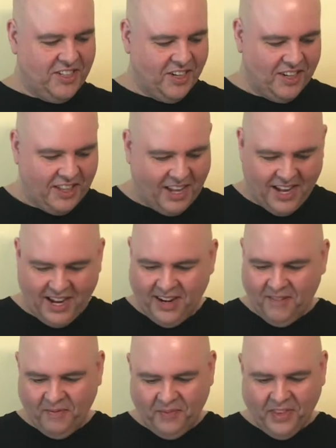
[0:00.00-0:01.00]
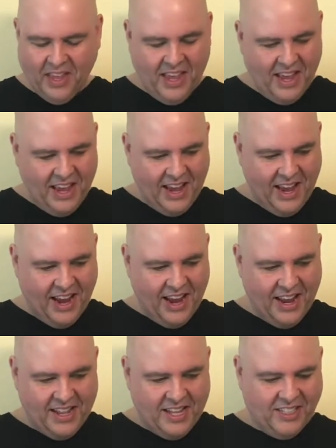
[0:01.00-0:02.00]
online,
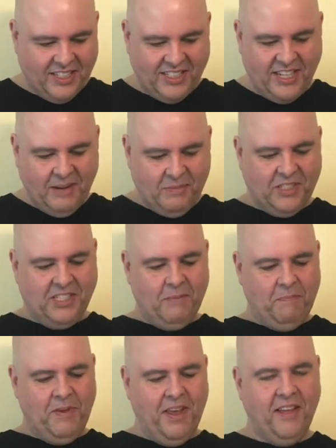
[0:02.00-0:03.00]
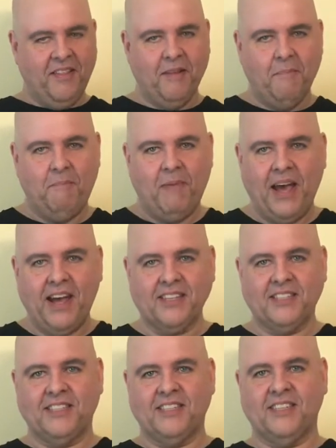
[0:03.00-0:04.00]
and this seems to be the
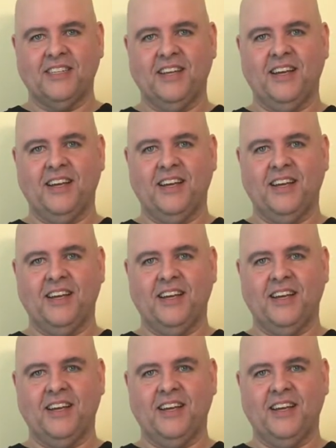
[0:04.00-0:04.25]
best